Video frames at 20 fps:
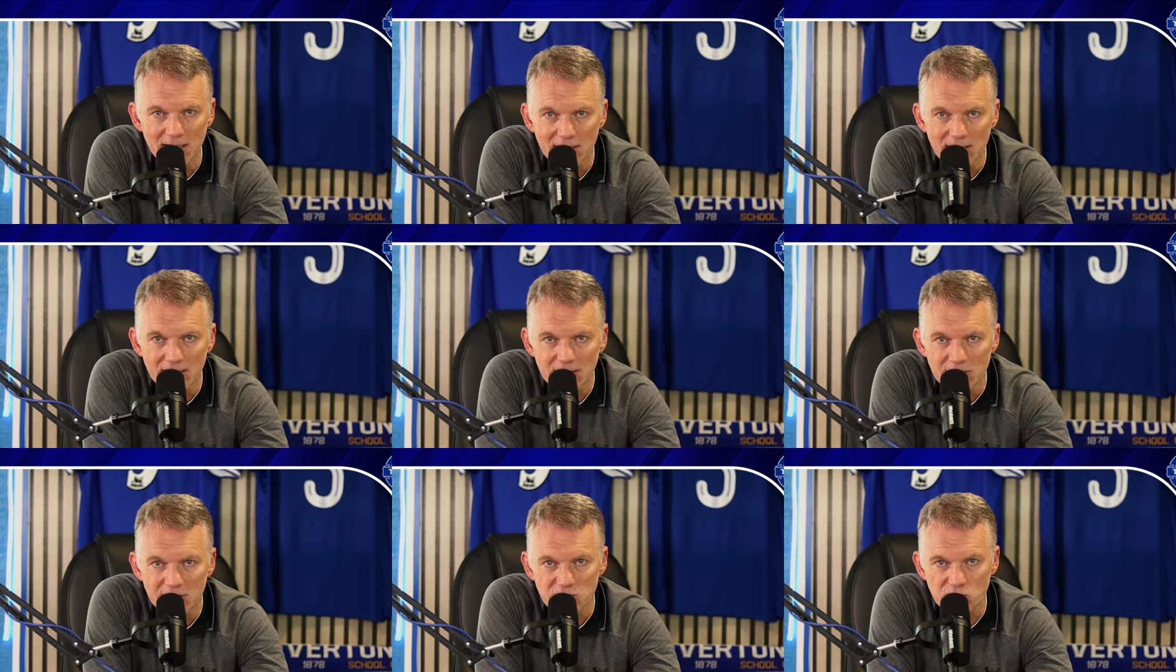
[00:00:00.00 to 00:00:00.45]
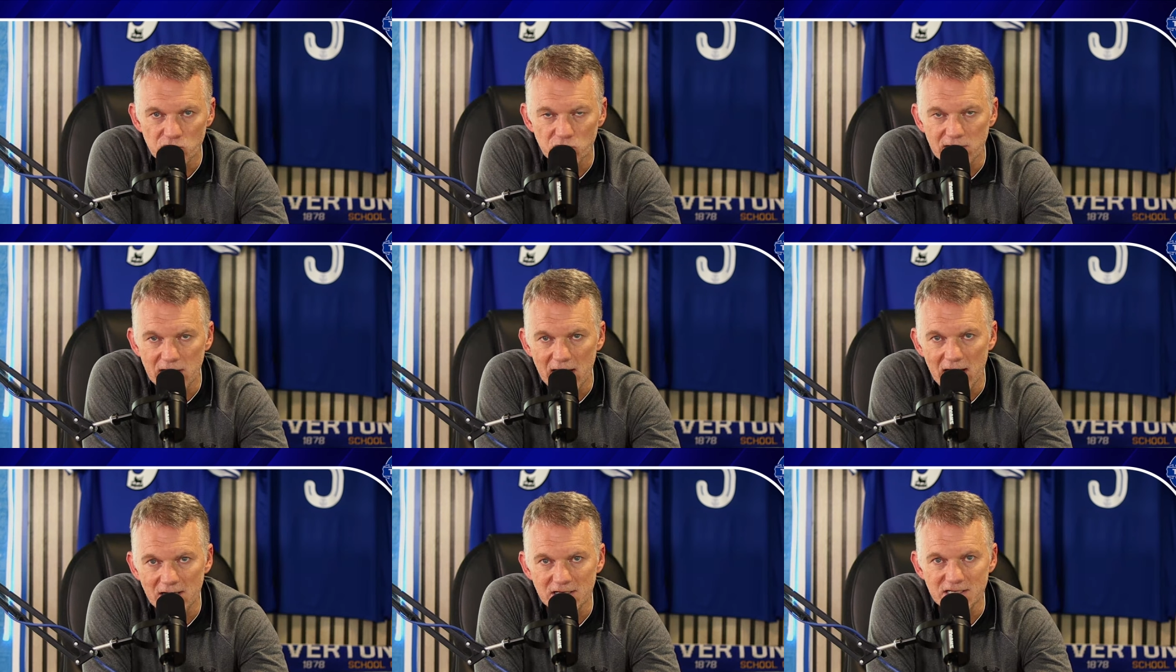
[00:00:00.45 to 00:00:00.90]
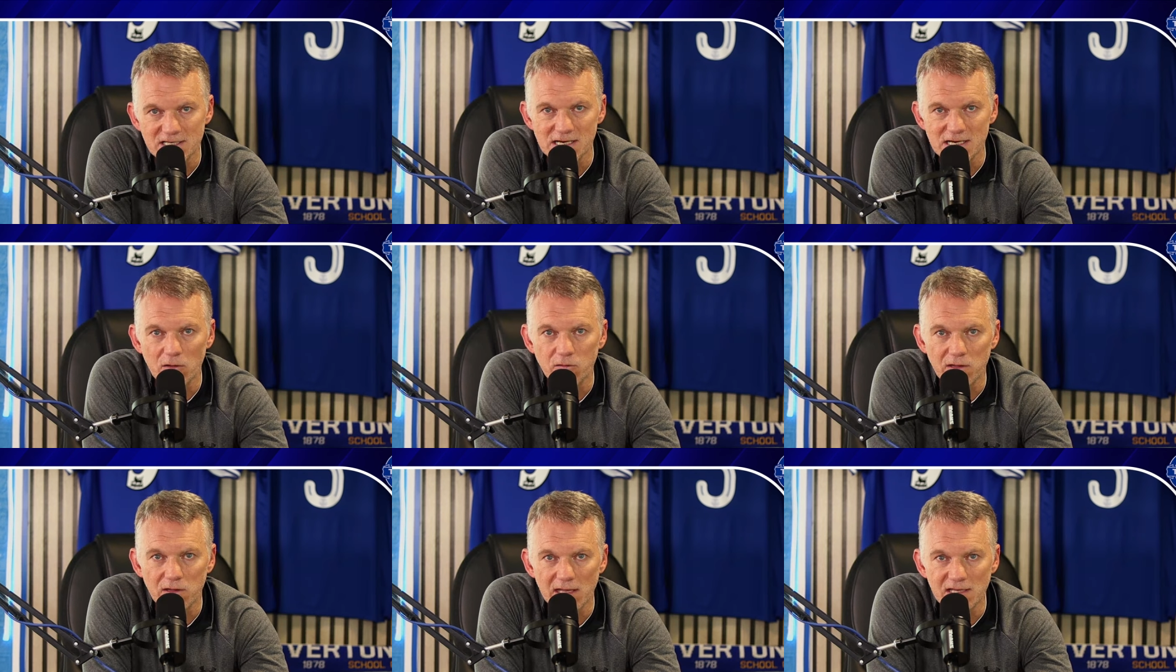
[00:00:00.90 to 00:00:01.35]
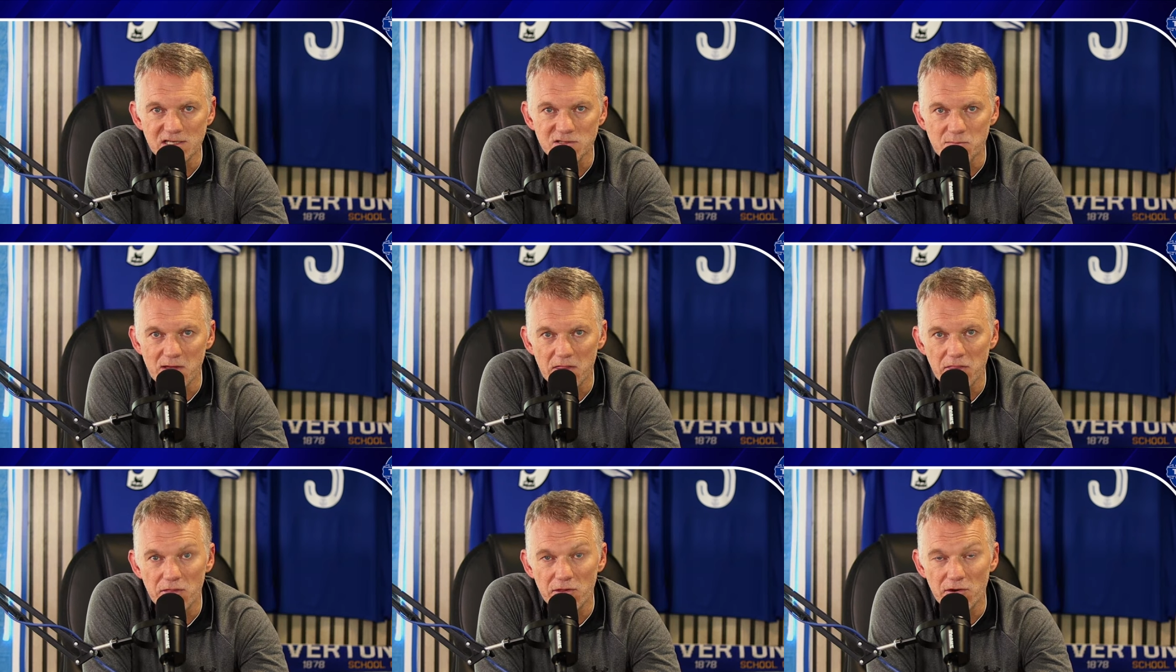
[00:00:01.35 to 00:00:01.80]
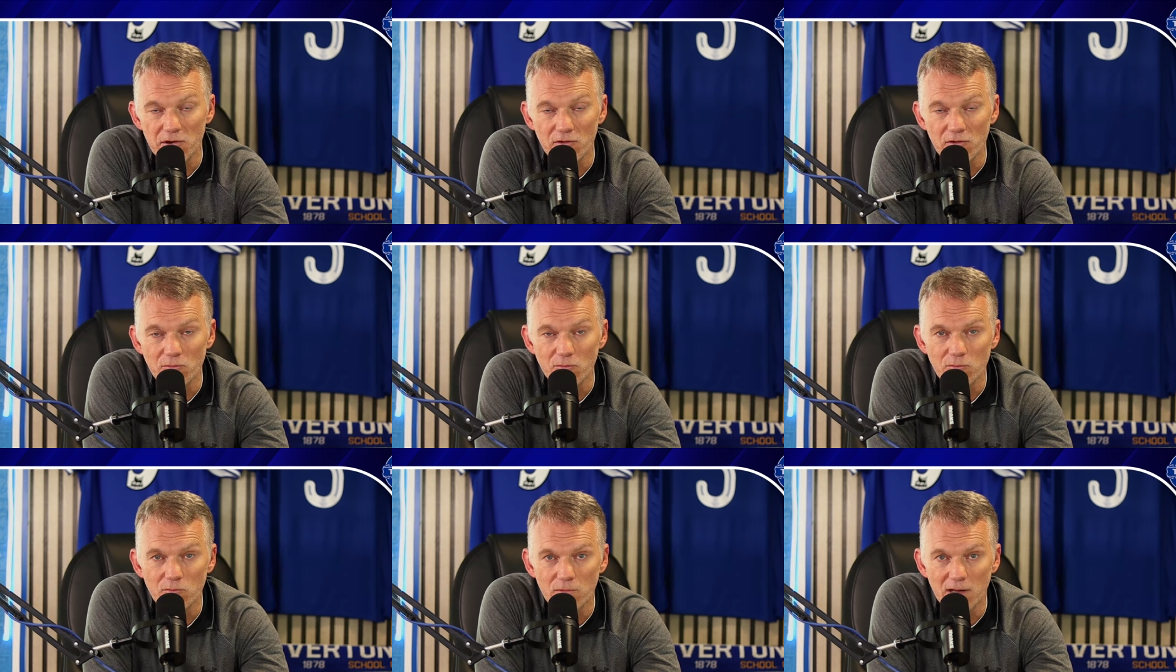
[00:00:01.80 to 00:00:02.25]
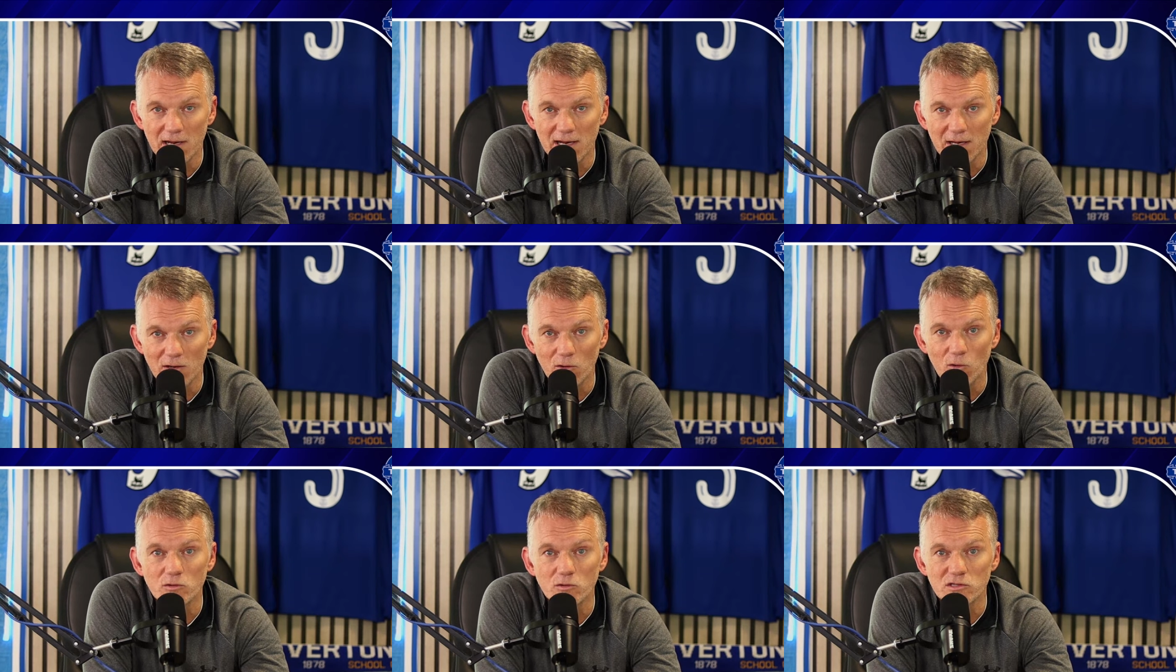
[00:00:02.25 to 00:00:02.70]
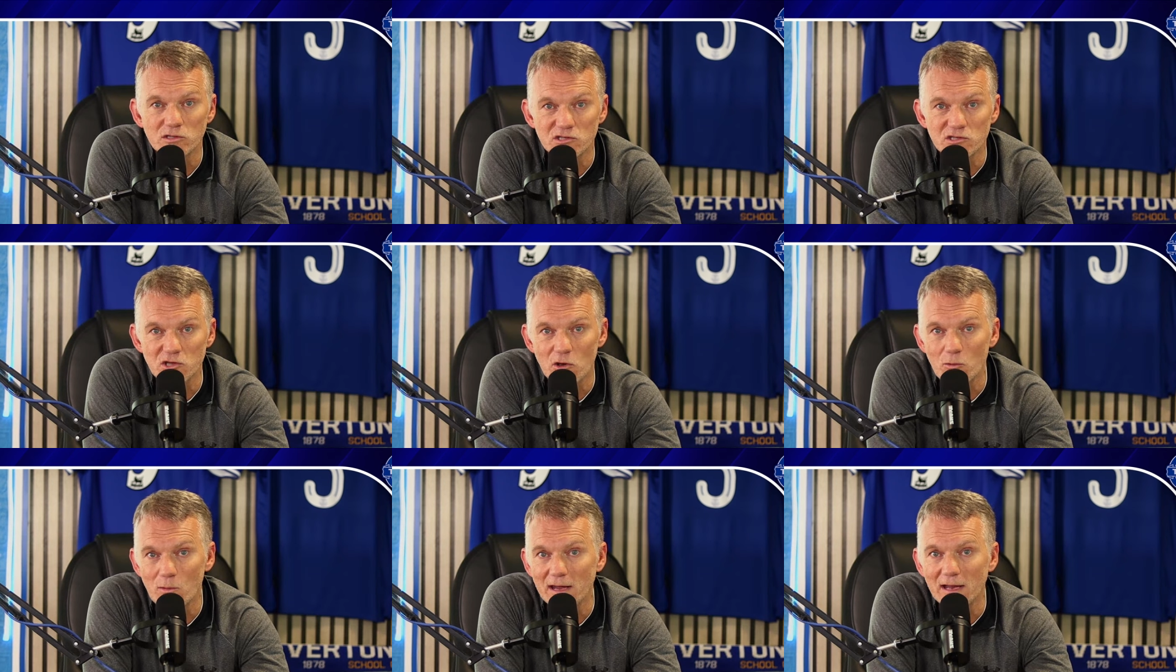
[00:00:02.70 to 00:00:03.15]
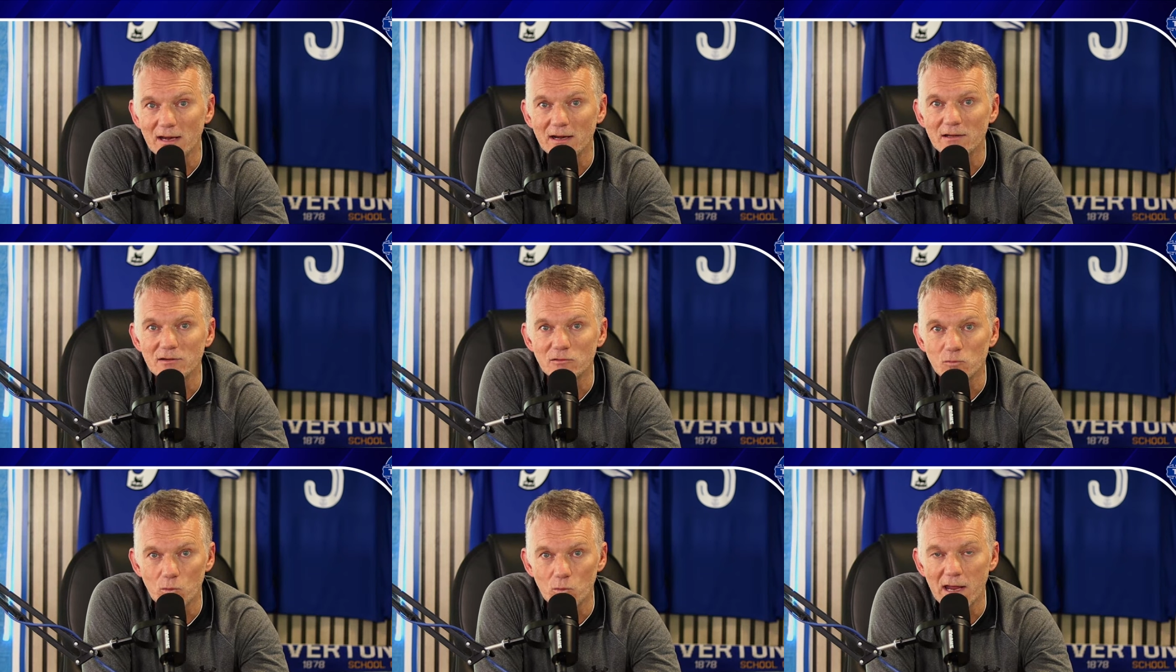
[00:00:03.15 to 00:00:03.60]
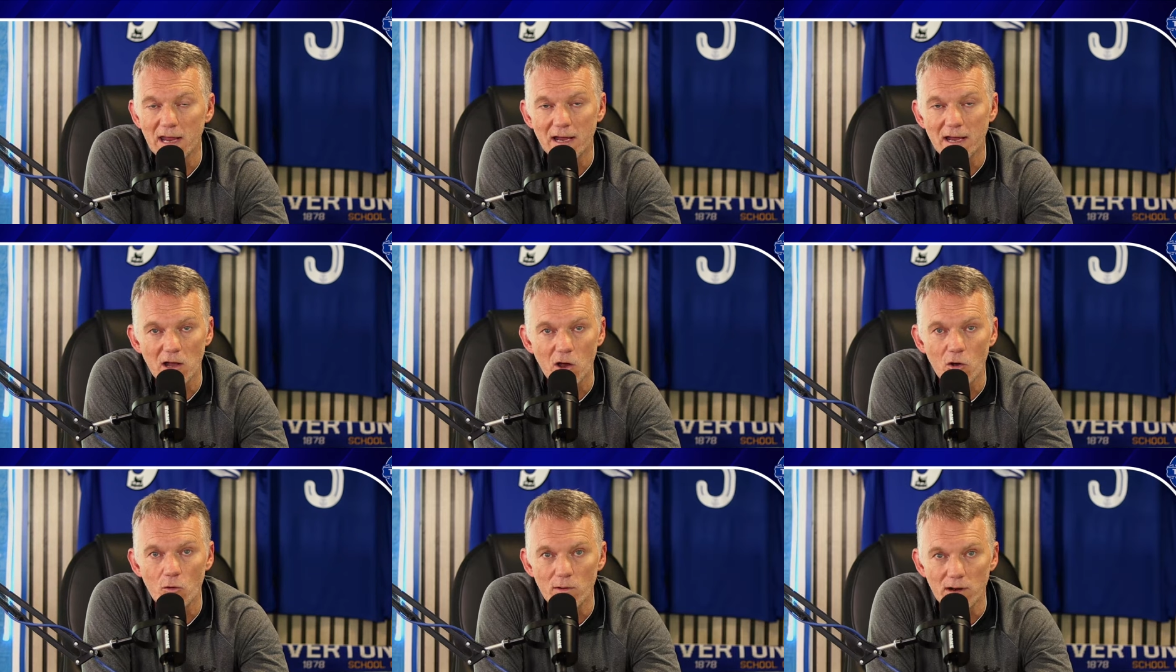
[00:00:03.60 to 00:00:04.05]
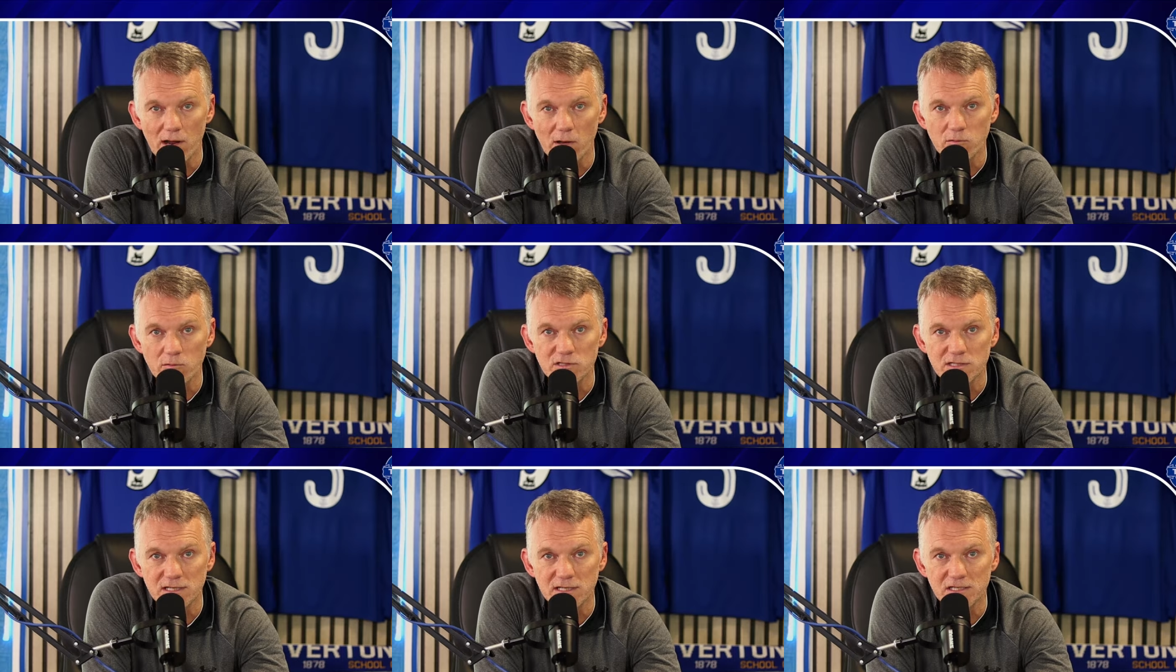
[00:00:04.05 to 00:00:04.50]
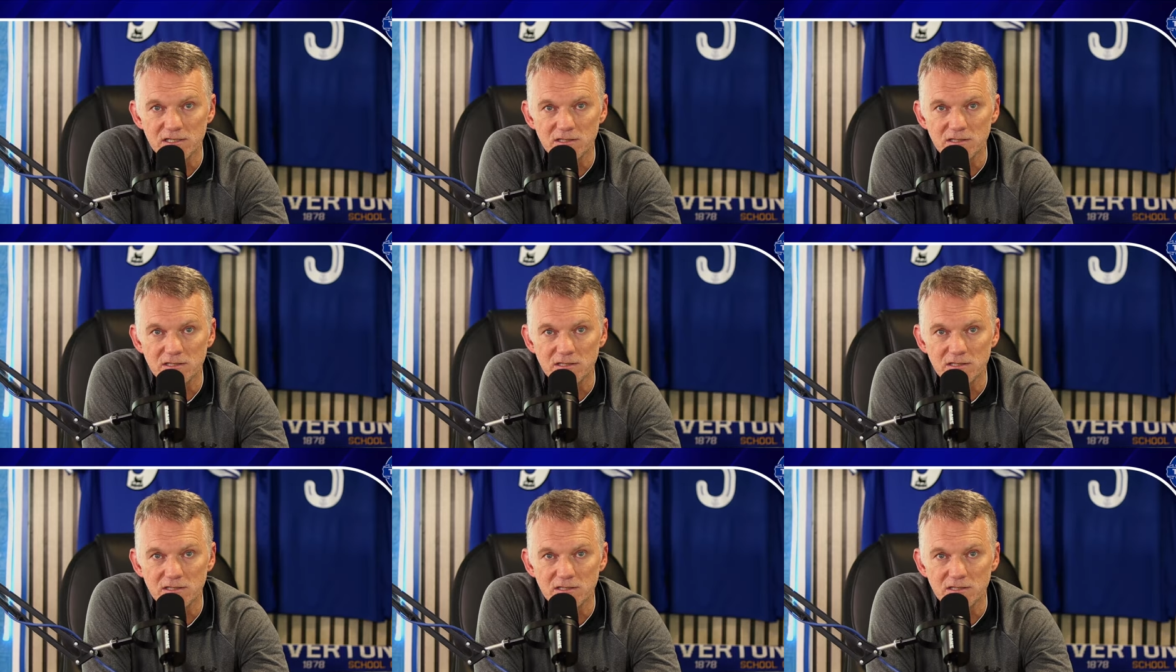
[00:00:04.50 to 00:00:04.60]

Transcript: took Gareth Southgate's men through when it looked as though England were going out.